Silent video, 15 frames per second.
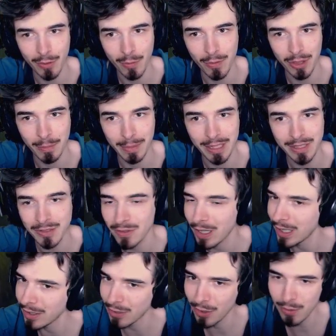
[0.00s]
Though with the
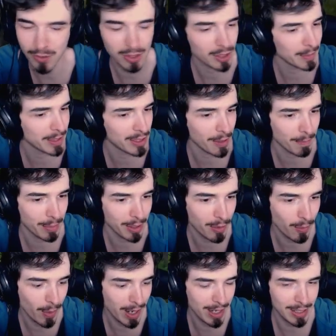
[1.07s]
Blitzcrank, no, just going to be jumping
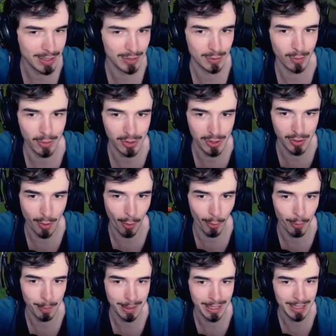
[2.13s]
away. Distortion
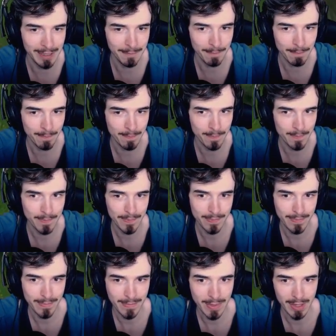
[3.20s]
OP.
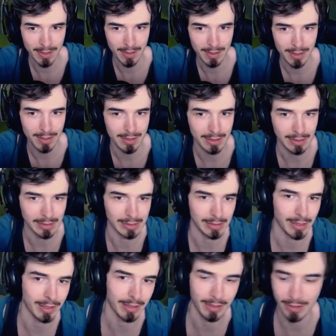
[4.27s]
And
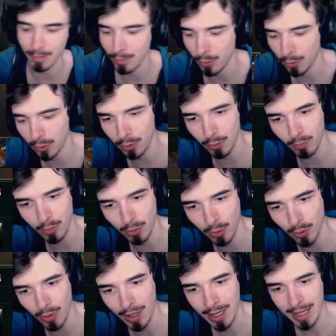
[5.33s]
nothing more
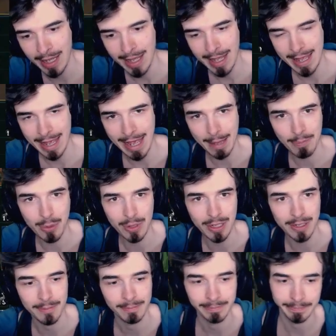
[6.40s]
will happen.